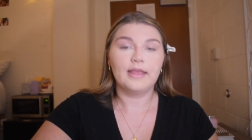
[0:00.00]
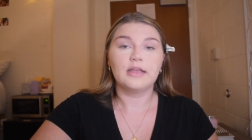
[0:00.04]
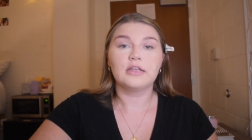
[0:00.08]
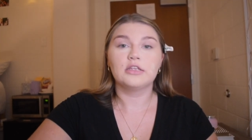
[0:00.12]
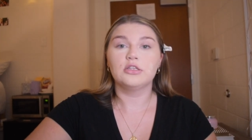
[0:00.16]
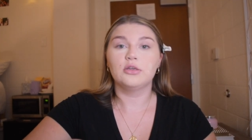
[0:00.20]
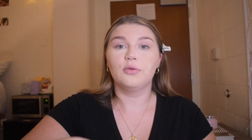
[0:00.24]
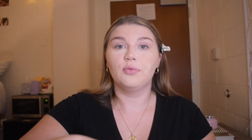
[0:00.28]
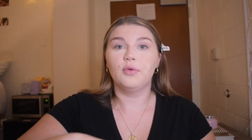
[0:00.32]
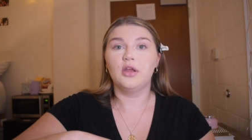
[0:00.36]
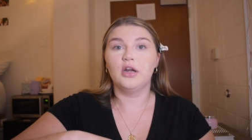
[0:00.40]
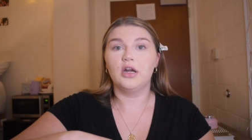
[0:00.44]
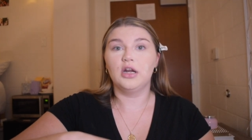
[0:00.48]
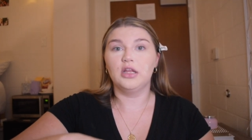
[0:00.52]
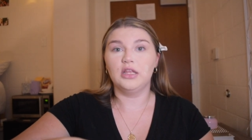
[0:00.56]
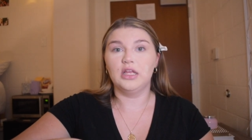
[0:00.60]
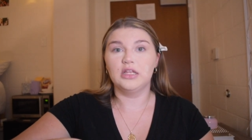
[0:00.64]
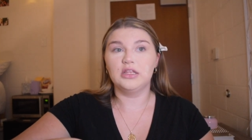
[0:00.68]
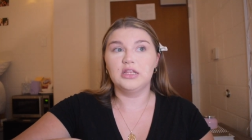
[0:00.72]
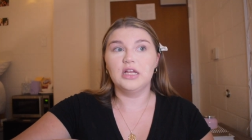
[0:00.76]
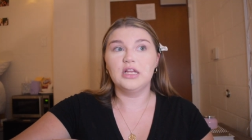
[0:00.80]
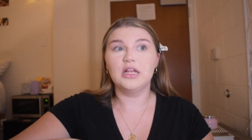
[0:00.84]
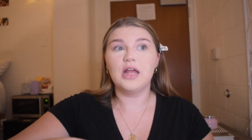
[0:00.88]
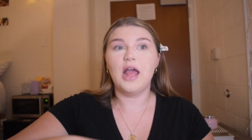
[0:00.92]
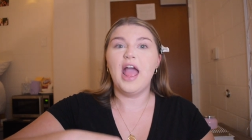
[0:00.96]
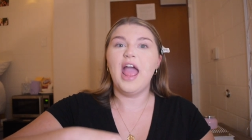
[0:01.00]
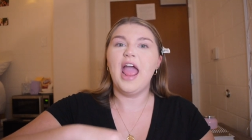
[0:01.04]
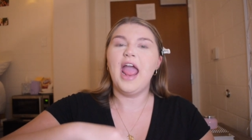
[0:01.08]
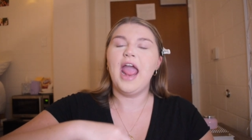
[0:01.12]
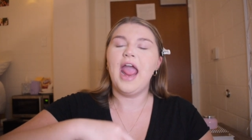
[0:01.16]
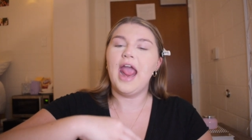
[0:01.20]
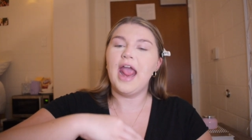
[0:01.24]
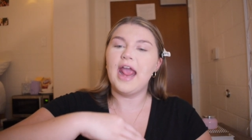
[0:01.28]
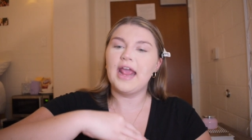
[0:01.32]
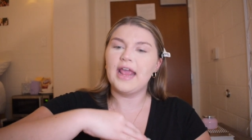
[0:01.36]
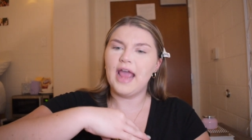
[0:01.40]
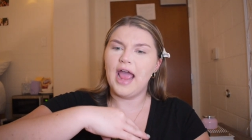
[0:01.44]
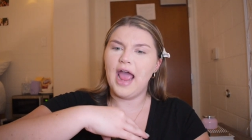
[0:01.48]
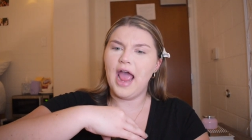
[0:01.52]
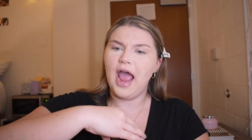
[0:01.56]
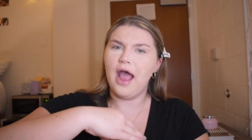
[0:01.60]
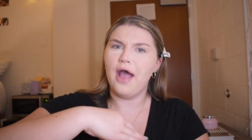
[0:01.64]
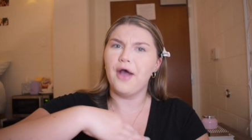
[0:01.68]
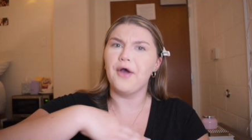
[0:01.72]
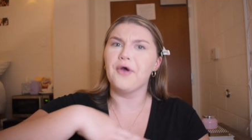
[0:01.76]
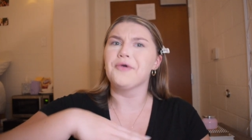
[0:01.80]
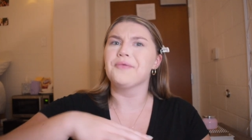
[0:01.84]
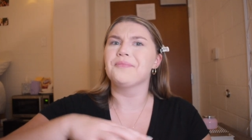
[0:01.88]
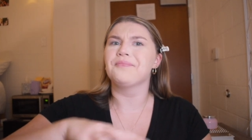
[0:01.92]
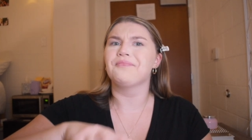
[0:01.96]
So we're gonna let that hang
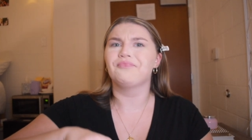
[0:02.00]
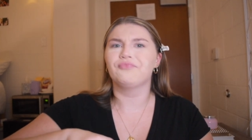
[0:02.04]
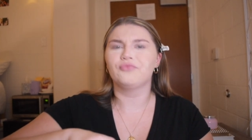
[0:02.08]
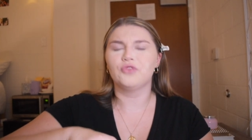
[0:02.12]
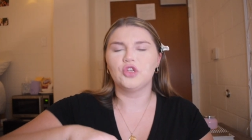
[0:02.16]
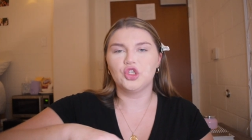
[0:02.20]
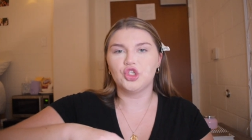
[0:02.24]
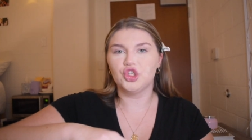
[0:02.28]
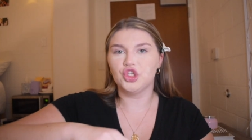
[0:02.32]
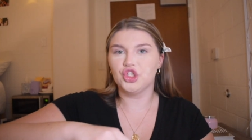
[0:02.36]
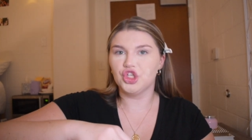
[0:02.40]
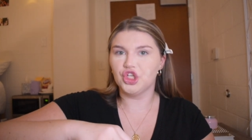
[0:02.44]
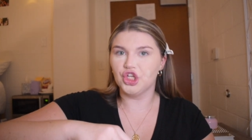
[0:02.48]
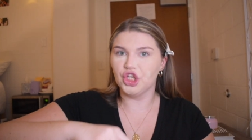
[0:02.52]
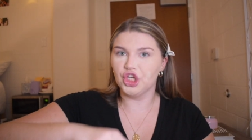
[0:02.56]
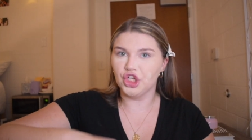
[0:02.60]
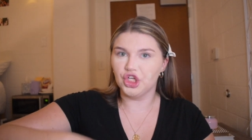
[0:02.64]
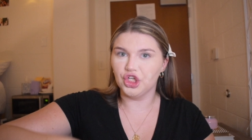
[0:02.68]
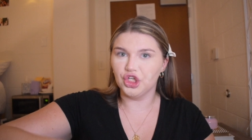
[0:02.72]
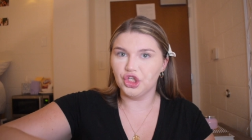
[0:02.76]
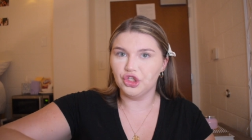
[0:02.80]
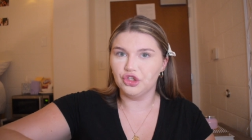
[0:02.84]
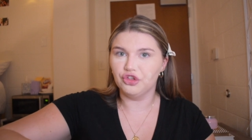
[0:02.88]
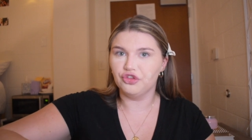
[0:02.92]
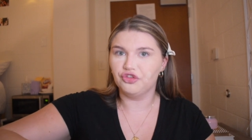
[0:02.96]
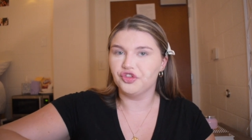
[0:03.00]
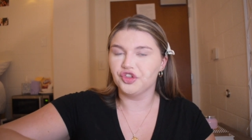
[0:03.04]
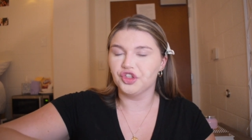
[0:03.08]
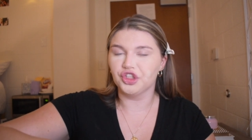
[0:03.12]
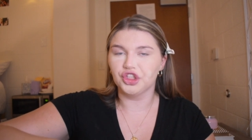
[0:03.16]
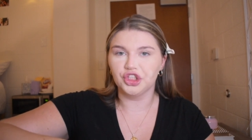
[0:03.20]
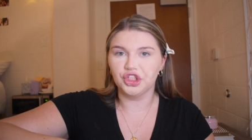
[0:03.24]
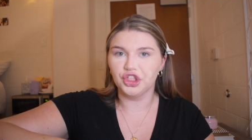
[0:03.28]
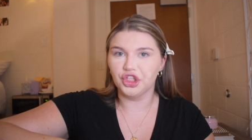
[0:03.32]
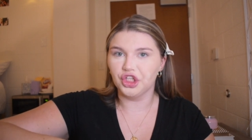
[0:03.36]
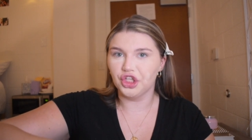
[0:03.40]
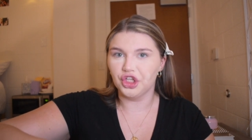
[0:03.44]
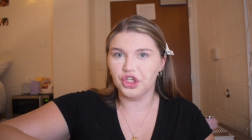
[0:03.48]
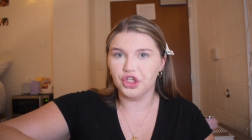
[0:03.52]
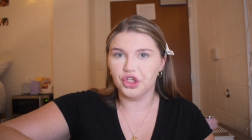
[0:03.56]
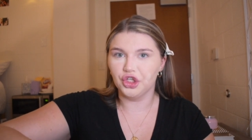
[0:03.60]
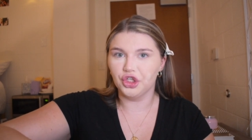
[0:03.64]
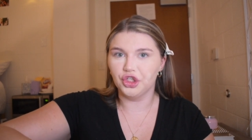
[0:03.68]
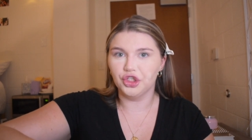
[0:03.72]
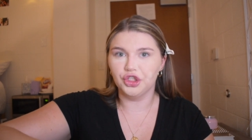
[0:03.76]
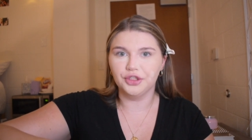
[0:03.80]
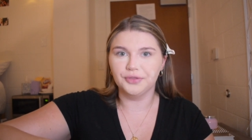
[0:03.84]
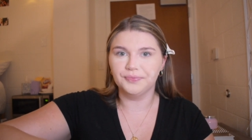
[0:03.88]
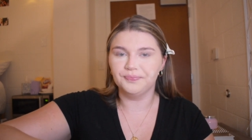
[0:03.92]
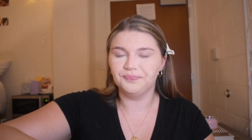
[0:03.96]
out, chill for a
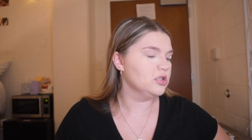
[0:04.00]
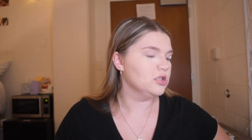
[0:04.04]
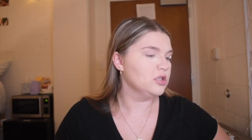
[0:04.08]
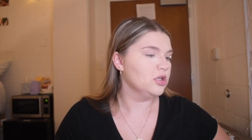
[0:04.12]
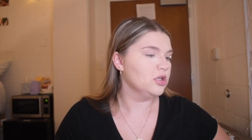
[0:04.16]
little.